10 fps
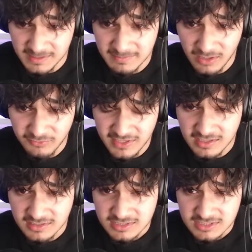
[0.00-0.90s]
mouth in
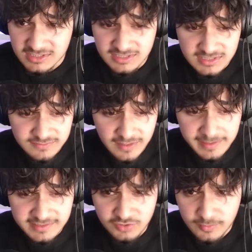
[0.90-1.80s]
it. Fair
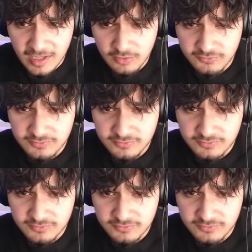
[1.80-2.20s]
play to your mouth.